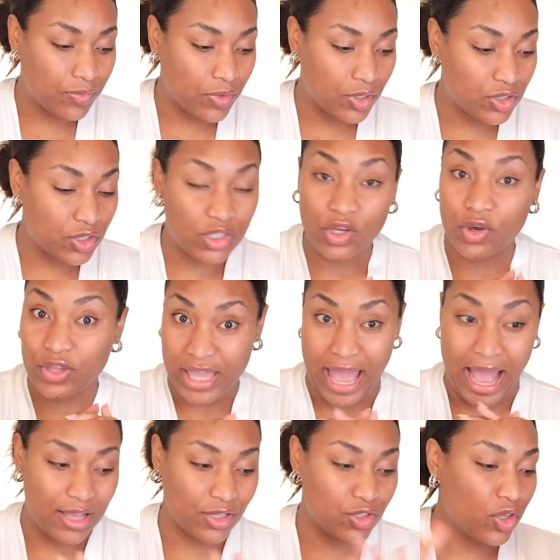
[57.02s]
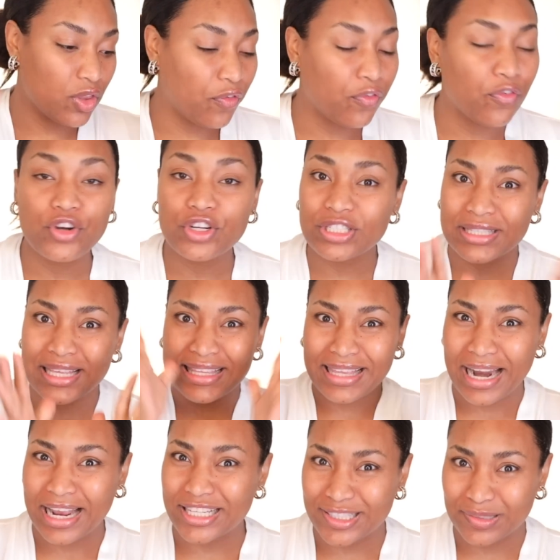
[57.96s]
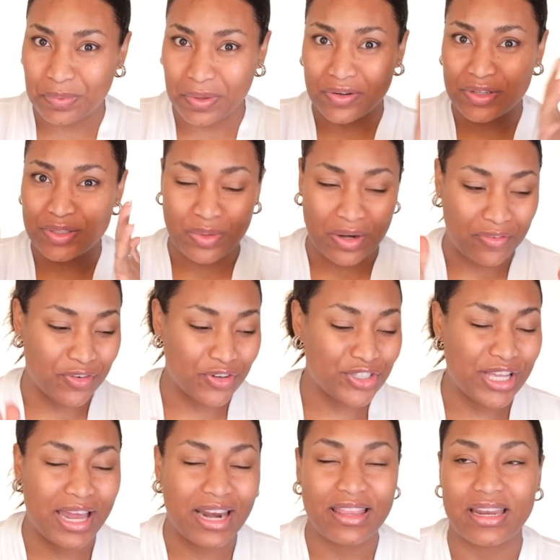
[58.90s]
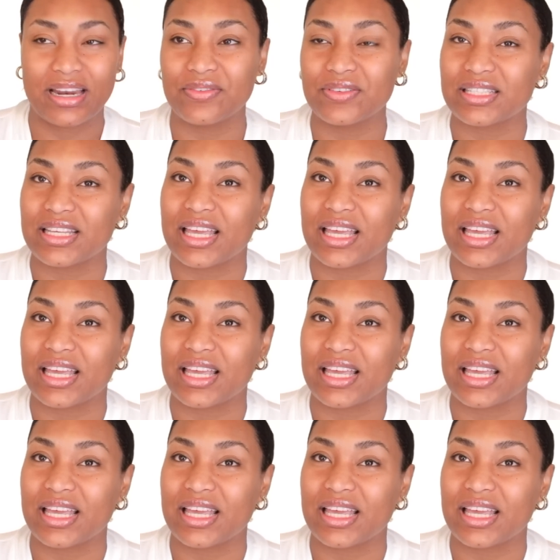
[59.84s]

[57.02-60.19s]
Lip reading: So yeah, so the first thing that I experienced when I first got it, that I